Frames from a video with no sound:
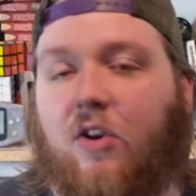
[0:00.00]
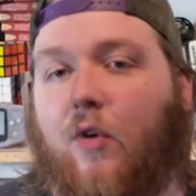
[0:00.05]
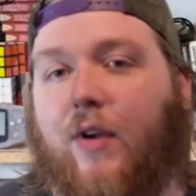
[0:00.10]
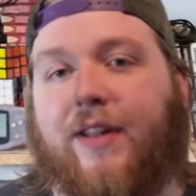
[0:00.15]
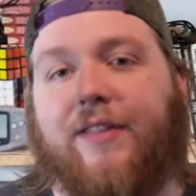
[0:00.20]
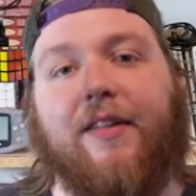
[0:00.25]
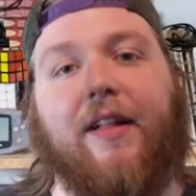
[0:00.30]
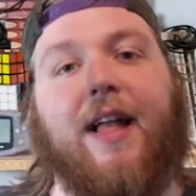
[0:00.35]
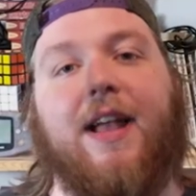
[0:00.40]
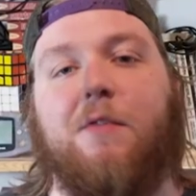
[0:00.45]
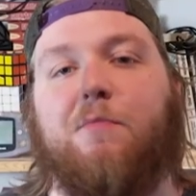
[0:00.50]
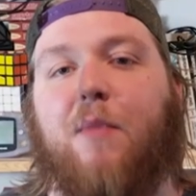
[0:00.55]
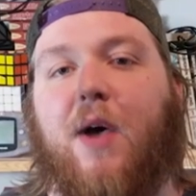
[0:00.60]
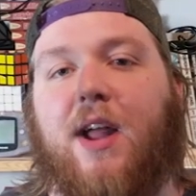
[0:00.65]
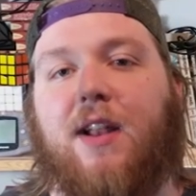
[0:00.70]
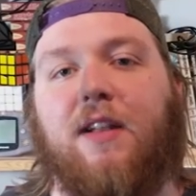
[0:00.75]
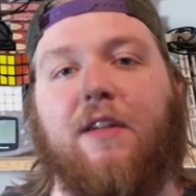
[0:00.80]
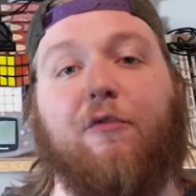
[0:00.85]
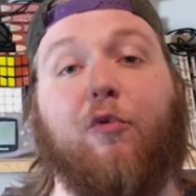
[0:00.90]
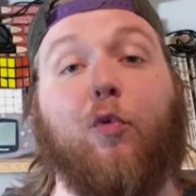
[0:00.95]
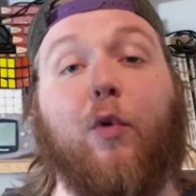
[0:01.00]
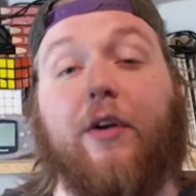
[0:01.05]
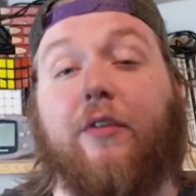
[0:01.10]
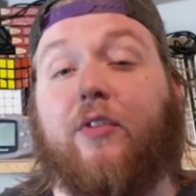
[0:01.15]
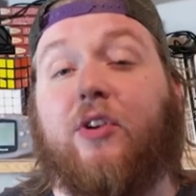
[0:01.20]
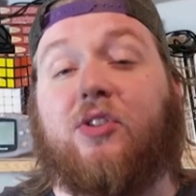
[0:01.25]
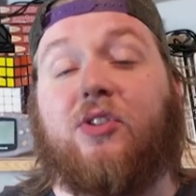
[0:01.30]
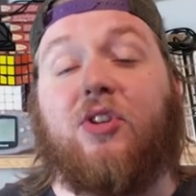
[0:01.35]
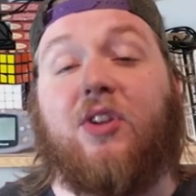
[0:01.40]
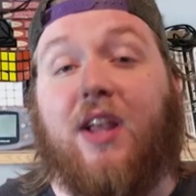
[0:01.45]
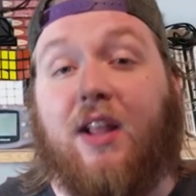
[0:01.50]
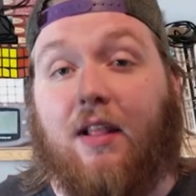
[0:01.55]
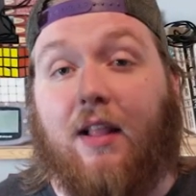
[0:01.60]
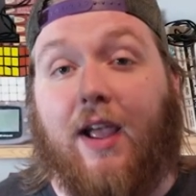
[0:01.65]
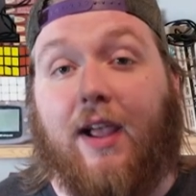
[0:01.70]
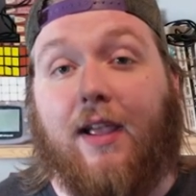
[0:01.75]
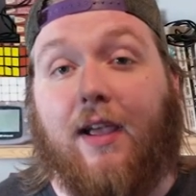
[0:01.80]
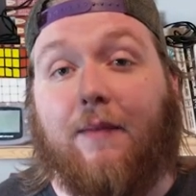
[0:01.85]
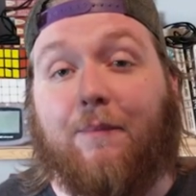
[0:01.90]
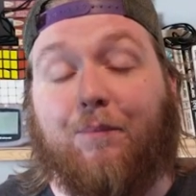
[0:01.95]
it, go ahead and hit the like button. If for whatever reason you didn't
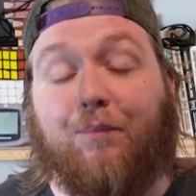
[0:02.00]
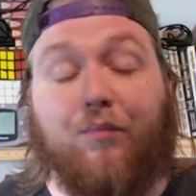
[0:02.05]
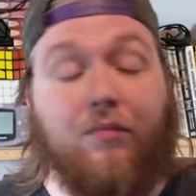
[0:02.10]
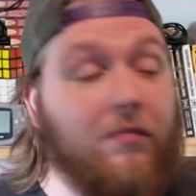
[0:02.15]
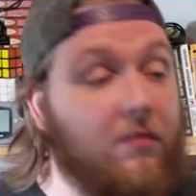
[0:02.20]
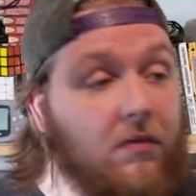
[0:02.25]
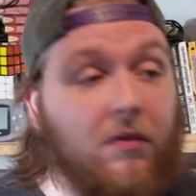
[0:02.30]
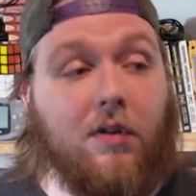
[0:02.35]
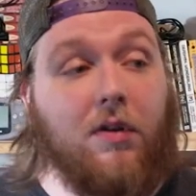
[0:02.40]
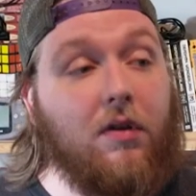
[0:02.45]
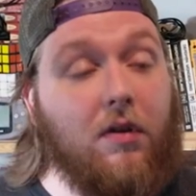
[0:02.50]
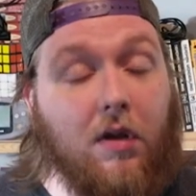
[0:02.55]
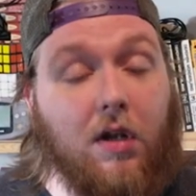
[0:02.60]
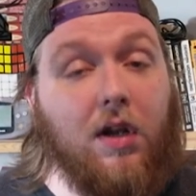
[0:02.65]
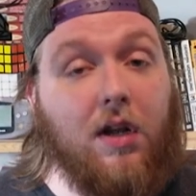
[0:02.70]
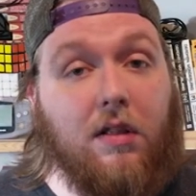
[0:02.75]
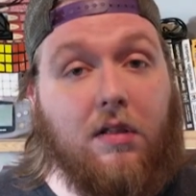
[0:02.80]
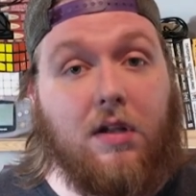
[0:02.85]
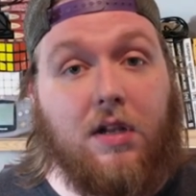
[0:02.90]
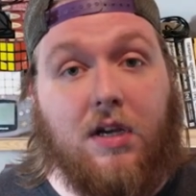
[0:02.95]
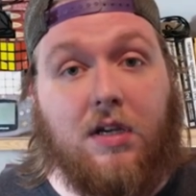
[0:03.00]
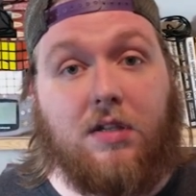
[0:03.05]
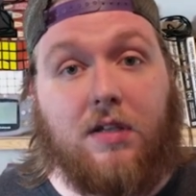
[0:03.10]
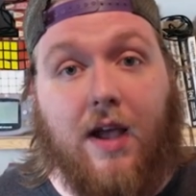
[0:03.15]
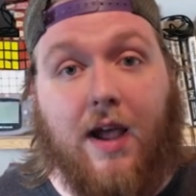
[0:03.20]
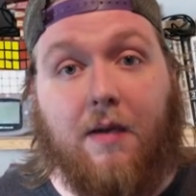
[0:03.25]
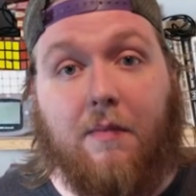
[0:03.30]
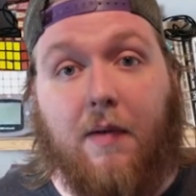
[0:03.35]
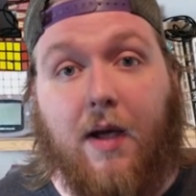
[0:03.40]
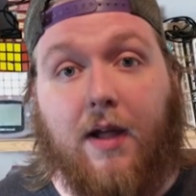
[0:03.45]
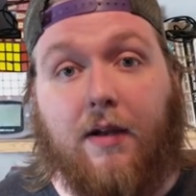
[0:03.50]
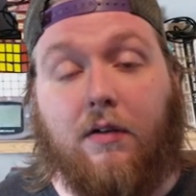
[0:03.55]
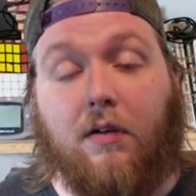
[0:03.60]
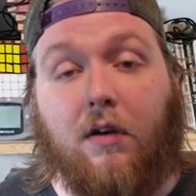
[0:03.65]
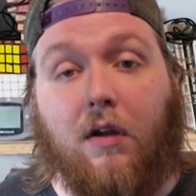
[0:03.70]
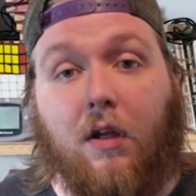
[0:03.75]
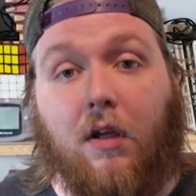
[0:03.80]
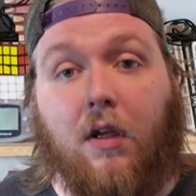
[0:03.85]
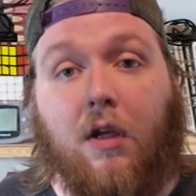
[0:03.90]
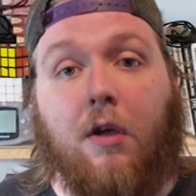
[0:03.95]
like it, you can hit the dislike
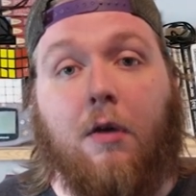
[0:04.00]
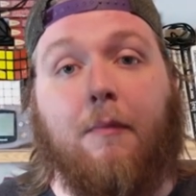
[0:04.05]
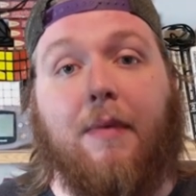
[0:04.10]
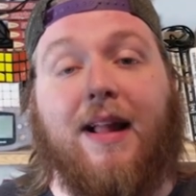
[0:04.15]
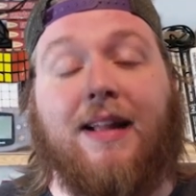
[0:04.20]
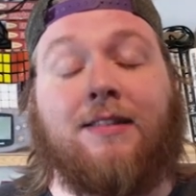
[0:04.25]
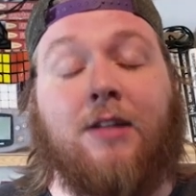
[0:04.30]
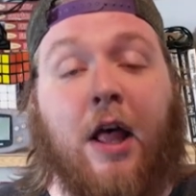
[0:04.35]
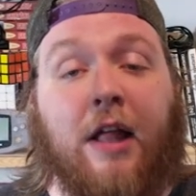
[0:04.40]
button. That's